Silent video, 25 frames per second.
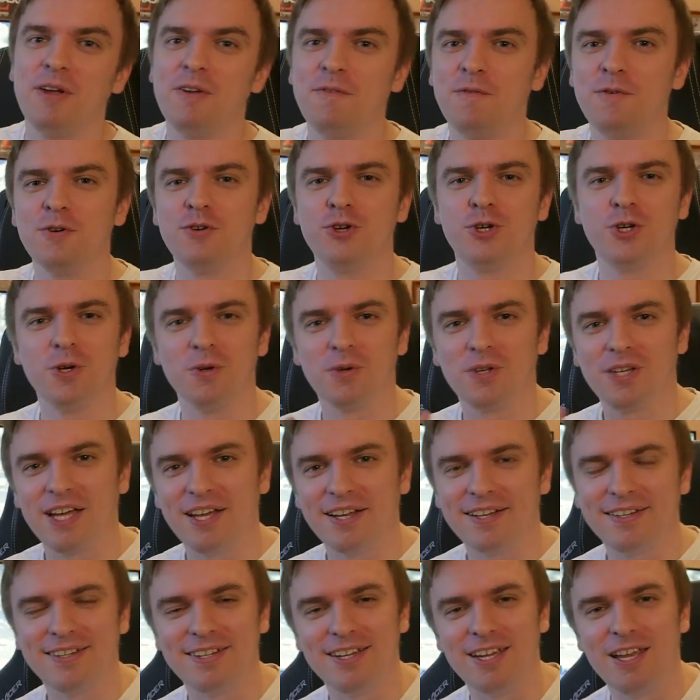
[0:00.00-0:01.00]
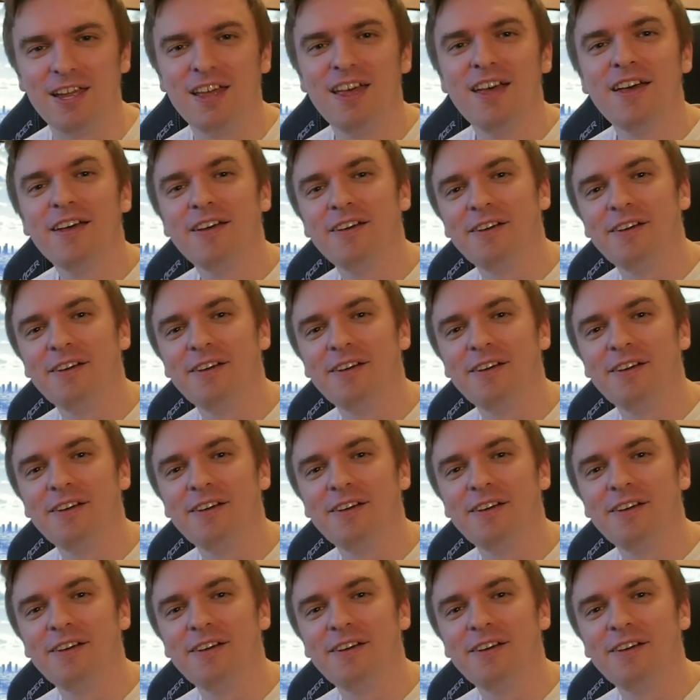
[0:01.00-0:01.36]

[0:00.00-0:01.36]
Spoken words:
if you should get the